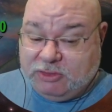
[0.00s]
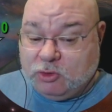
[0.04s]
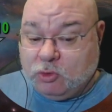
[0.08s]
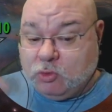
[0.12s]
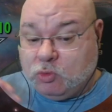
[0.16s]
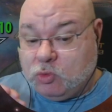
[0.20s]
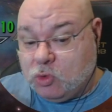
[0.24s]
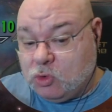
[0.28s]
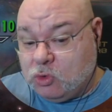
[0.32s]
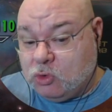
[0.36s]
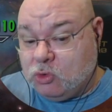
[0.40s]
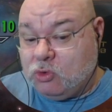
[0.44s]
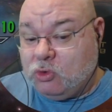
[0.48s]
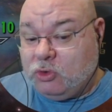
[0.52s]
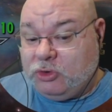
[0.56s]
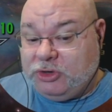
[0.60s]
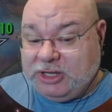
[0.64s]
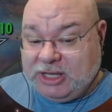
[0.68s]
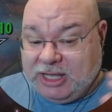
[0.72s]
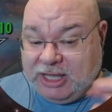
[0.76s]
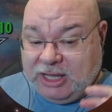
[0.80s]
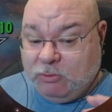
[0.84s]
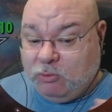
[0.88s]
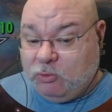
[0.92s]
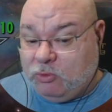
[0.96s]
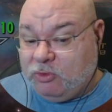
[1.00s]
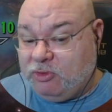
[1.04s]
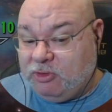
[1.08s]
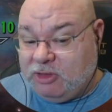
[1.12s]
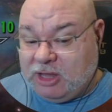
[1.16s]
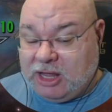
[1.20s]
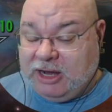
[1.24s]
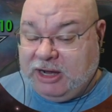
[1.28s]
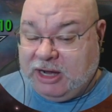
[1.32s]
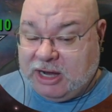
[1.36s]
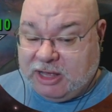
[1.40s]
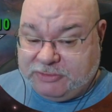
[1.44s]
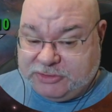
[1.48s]
the ward and
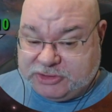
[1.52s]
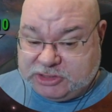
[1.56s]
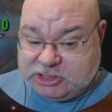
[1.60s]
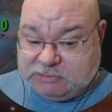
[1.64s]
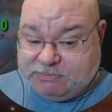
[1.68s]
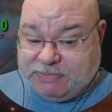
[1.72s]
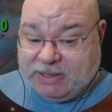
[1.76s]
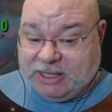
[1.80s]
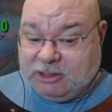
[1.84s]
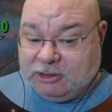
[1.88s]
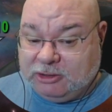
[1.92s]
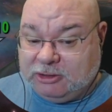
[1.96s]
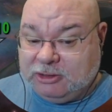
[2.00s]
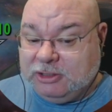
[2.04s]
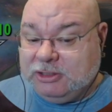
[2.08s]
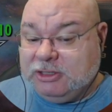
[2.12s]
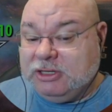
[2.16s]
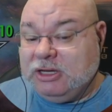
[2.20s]
another spell.